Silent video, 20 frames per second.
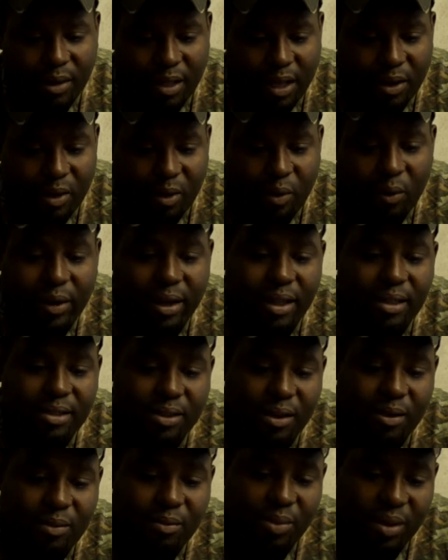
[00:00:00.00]
going
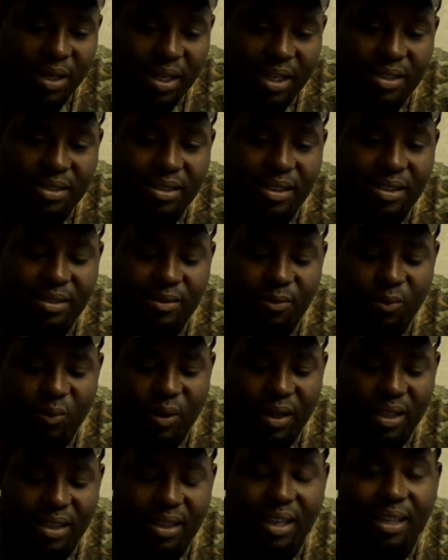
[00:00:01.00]
certain places
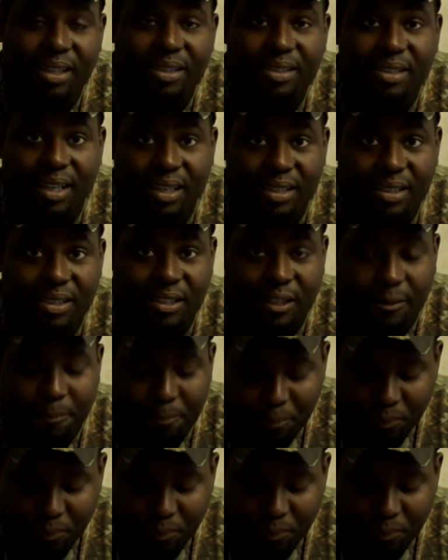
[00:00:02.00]
with intention.